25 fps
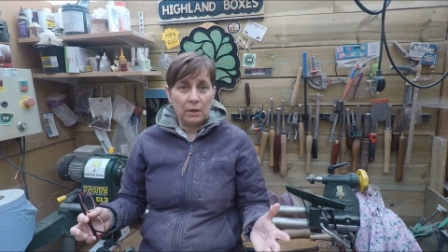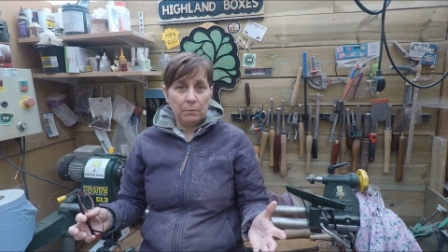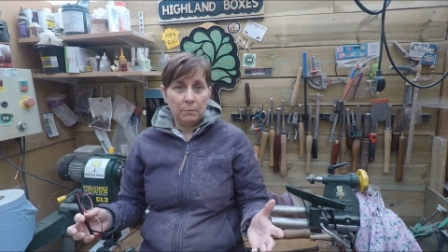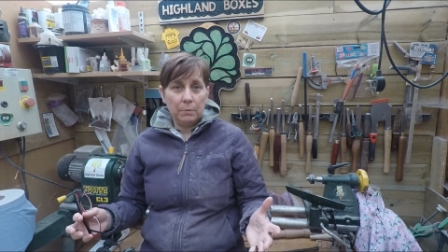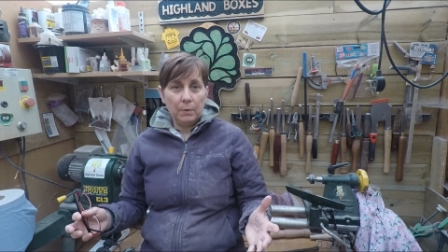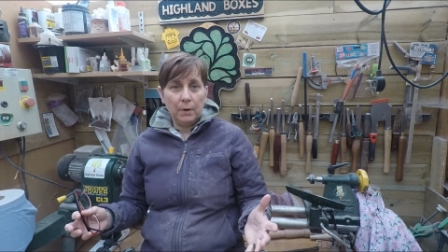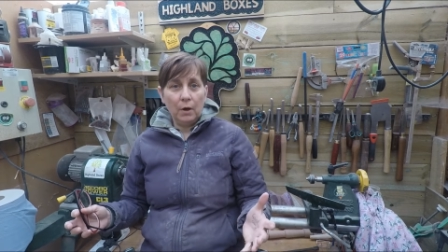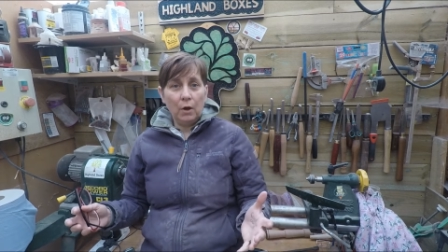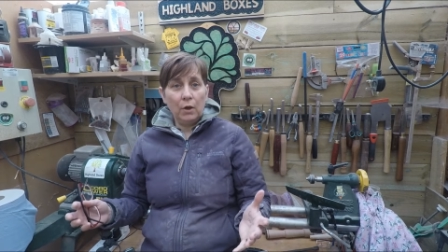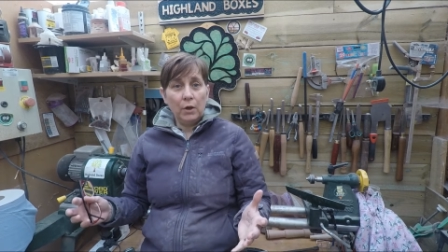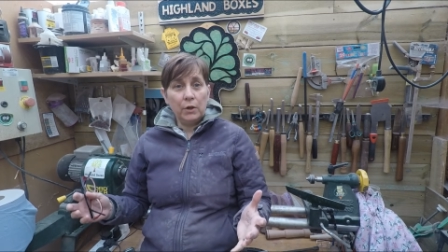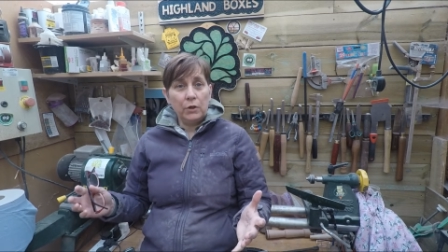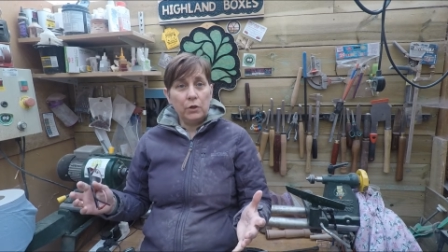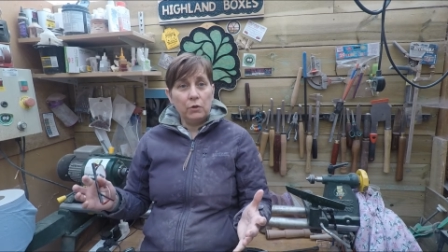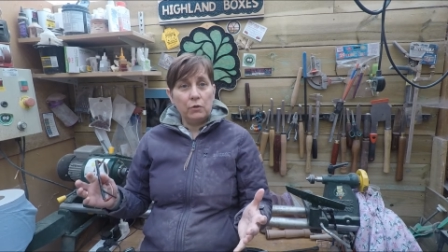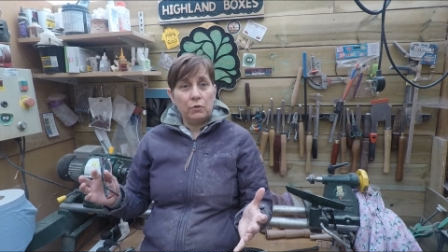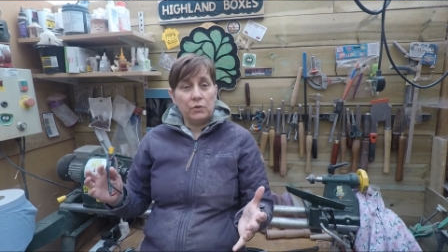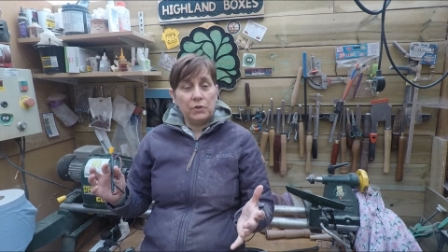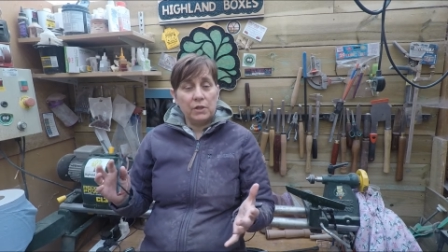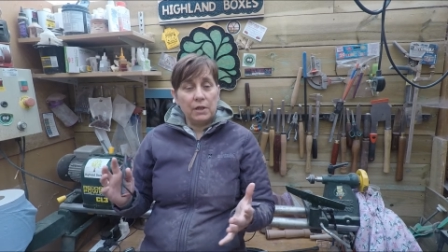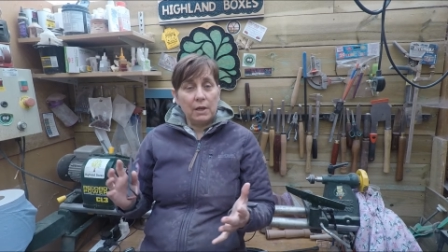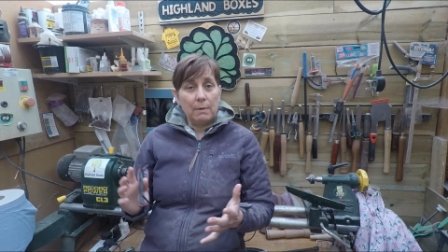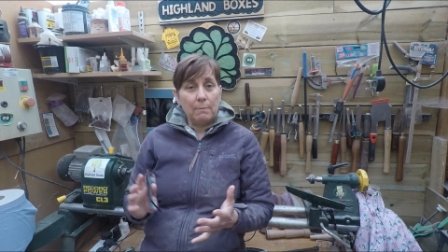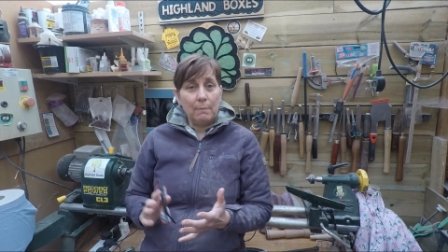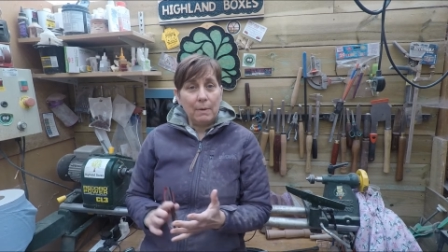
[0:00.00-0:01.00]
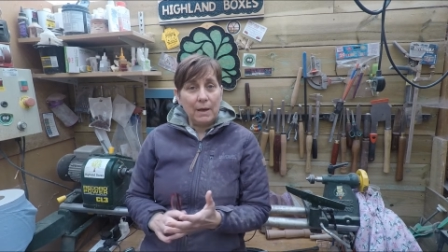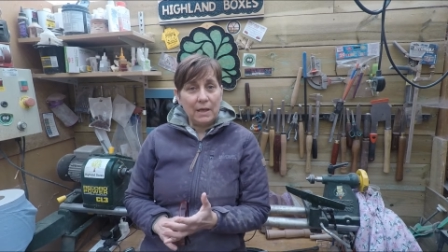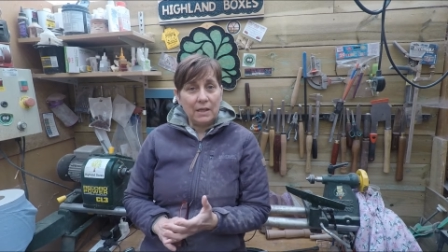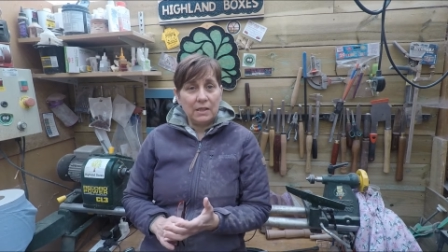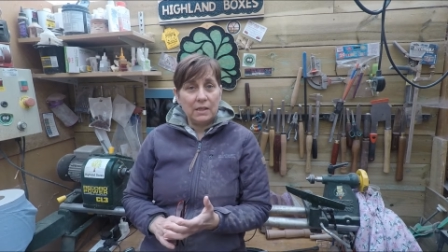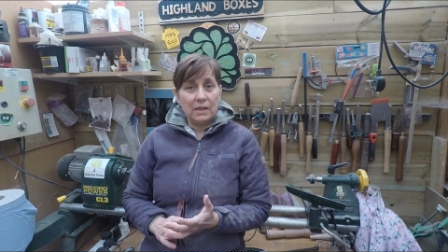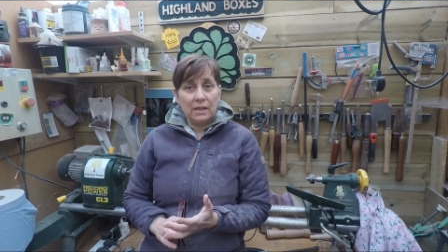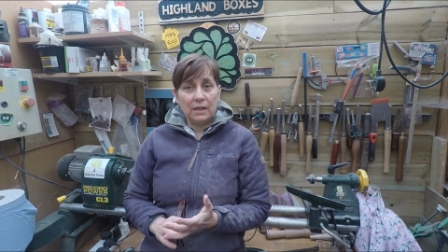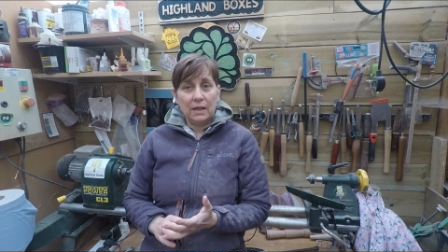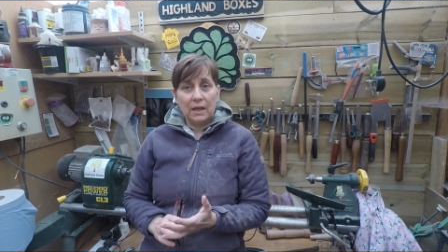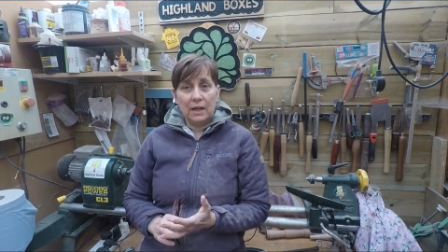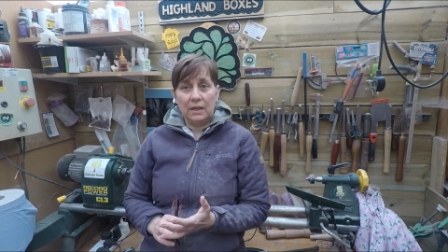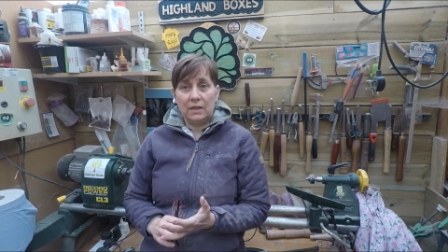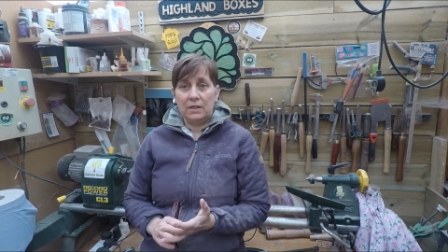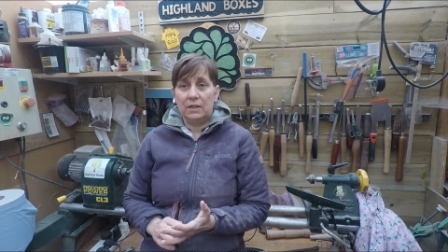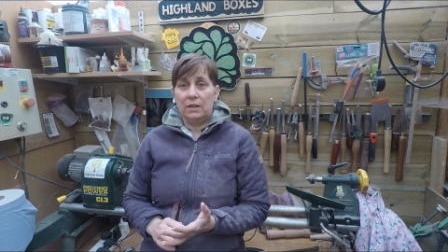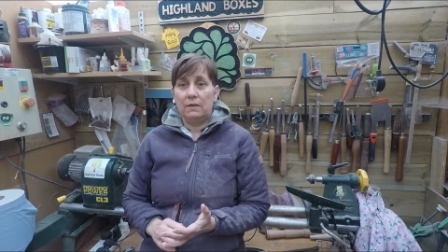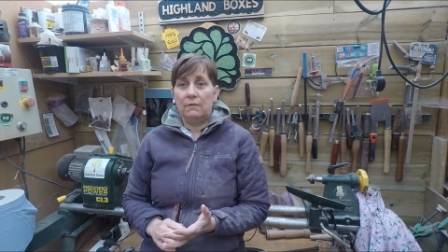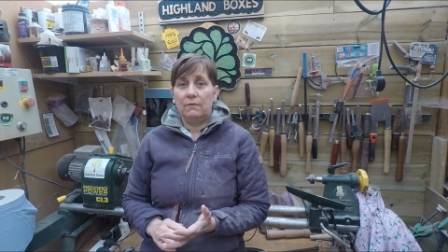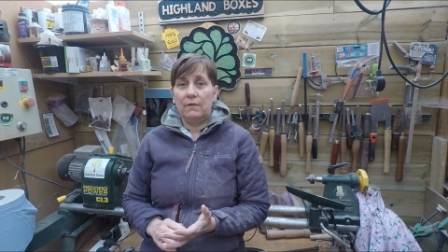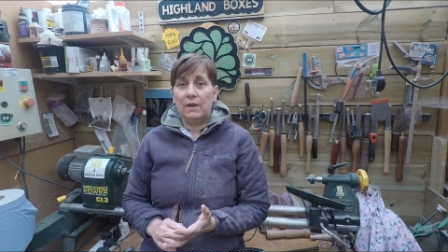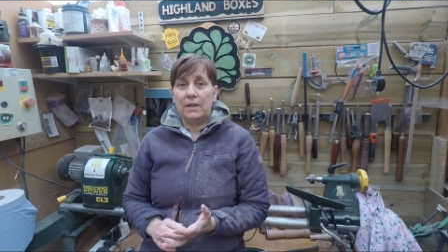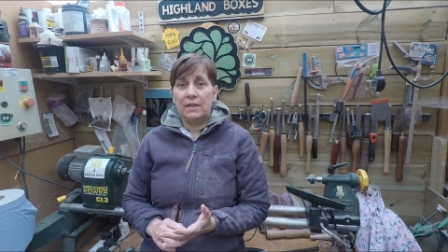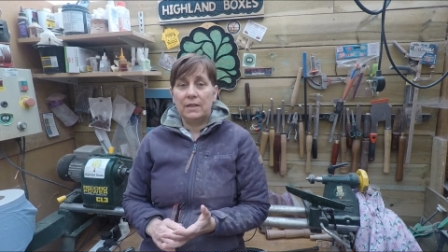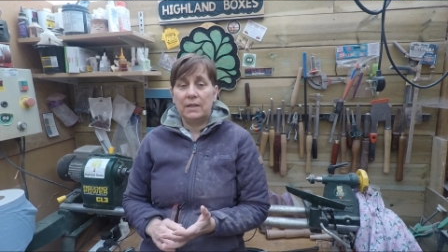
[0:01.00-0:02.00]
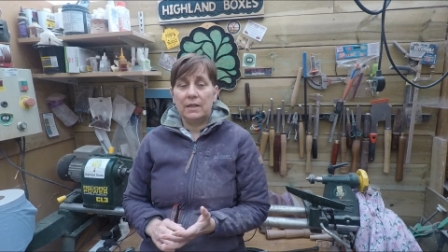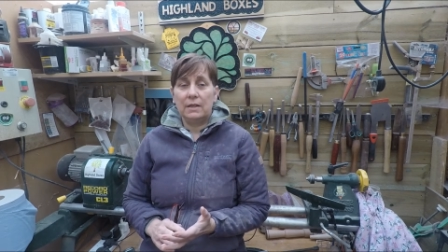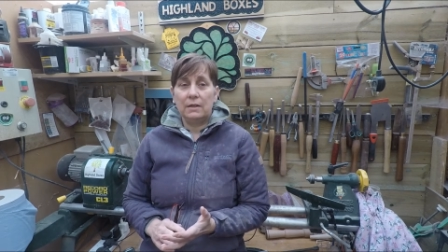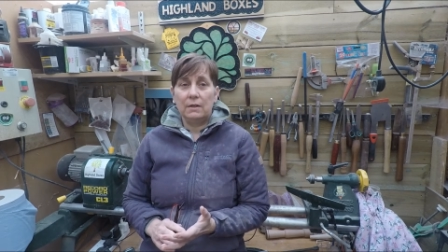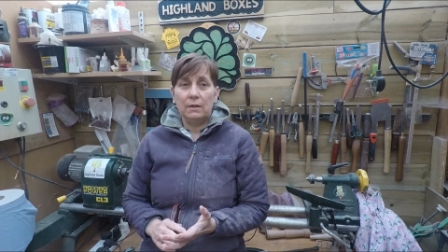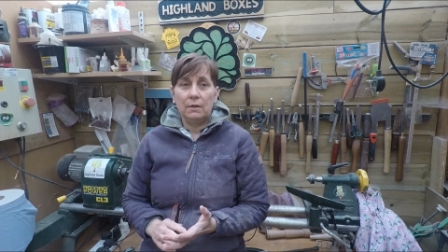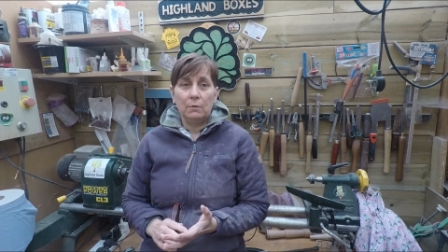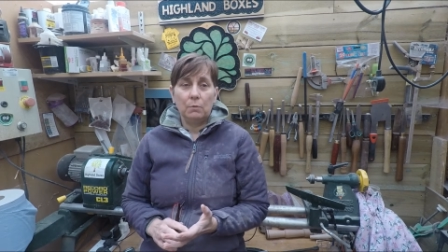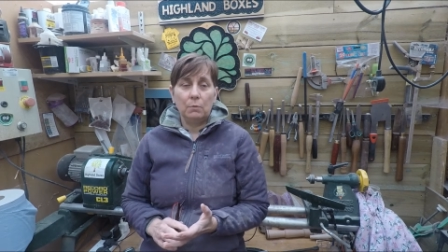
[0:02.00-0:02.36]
but I use the Amazing Casting Resin,